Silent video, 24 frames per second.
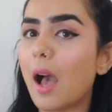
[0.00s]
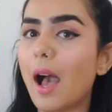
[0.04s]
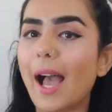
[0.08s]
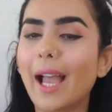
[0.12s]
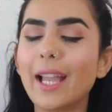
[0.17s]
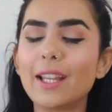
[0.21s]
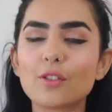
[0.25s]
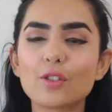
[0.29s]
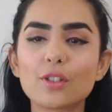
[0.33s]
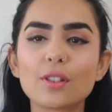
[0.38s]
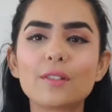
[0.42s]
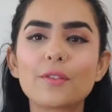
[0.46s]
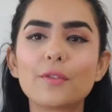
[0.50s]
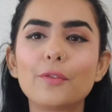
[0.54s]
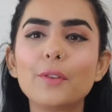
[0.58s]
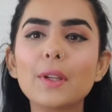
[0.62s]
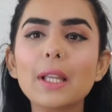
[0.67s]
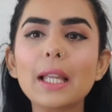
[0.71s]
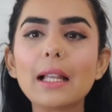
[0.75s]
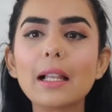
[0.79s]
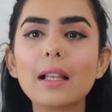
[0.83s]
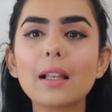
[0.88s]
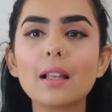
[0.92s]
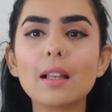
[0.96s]
I just
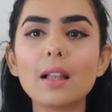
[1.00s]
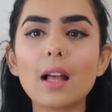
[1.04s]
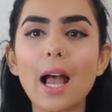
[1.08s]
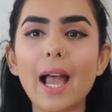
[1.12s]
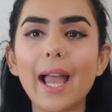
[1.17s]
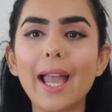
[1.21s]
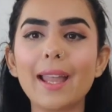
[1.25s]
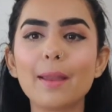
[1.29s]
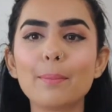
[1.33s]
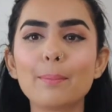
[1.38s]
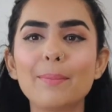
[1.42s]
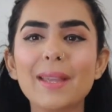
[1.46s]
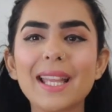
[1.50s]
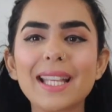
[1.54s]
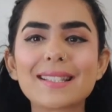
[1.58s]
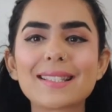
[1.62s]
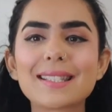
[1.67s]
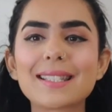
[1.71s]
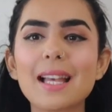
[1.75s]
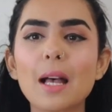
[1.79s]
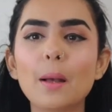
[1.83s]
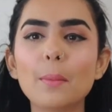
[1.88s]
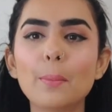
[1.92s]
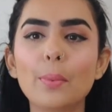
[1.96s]
feel I
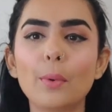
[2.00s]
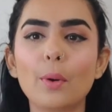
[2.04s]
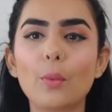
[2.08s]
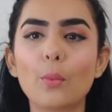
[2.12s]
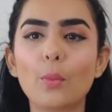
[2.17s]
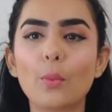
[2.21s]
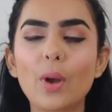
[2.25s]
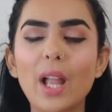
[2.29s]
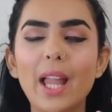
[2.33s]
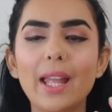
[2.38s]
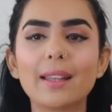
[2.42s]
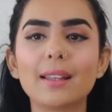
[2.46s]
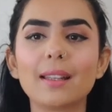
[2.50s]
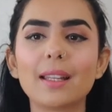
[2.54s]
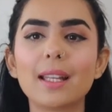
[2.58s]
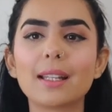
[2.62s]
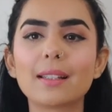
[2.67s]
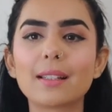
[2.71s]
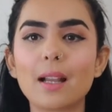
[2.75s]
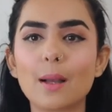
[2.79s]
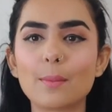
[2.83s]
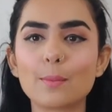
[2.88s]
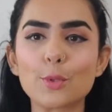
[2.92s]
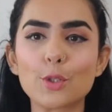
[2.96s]
mixed up when
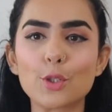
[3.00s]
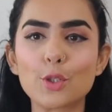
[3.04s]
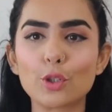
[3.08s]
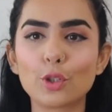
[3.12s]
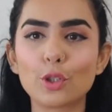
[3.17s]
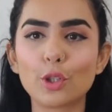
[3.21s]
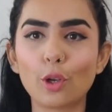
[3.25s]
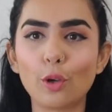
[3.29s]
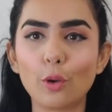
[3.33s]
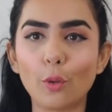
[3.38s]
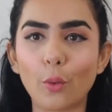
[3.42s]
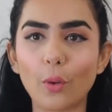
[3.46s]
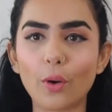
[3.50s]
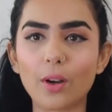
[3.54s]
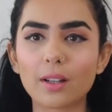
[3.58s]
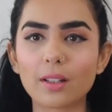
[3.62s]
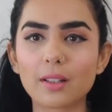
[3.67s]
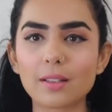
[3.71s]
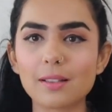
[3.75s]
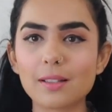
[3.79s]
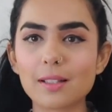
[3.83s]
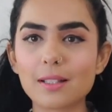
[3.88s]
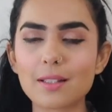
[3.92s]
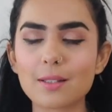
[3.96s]
it comes to the lower
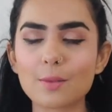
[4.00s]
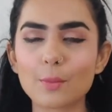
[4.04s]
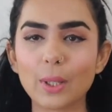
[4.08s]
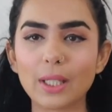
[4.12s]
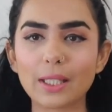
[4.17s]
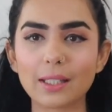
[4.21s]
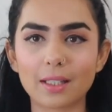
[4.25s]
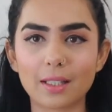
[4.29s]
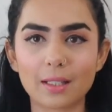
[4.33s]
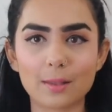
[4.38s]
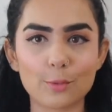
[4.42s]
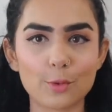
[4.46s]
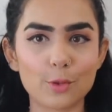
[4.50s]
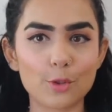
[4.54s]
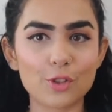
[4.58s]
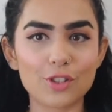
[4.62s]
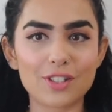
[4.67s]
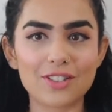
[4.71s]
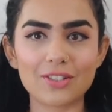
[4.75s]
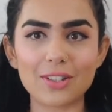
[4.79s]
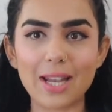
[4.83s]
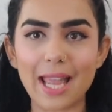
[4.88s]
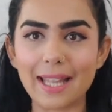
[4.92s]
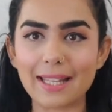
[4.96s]
curls. When it comes
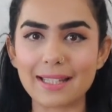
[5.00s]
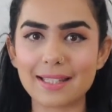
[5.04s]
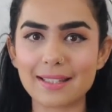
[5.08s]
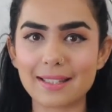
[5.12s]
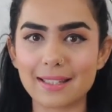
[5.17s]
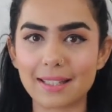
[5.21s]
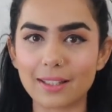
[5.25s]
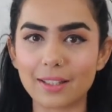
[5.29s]
to strands